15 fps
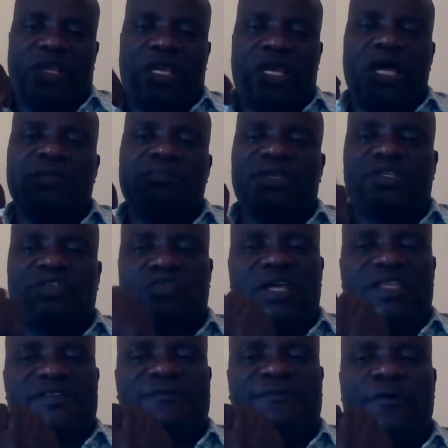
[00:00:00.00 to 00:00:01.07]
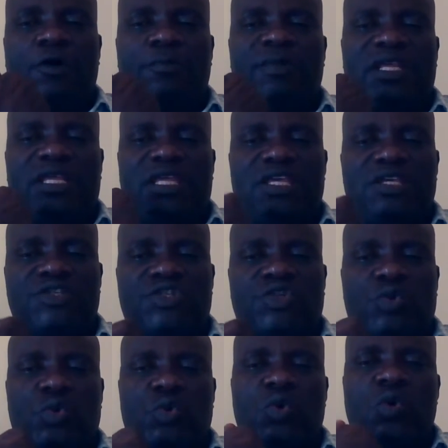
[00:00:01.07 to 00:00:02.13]
can be transformed
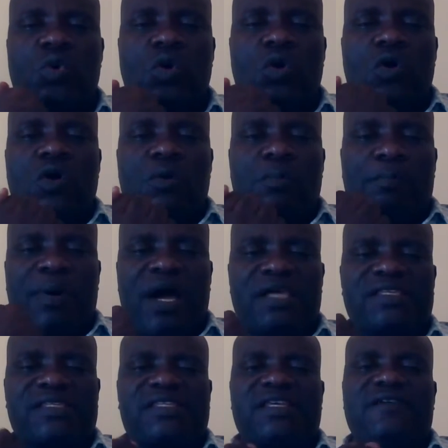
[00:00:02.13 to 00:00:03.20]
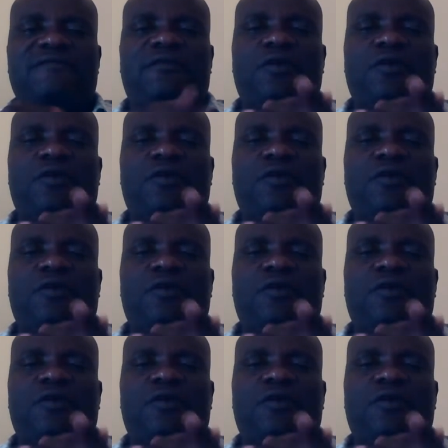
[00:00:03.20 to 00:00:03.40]
into passive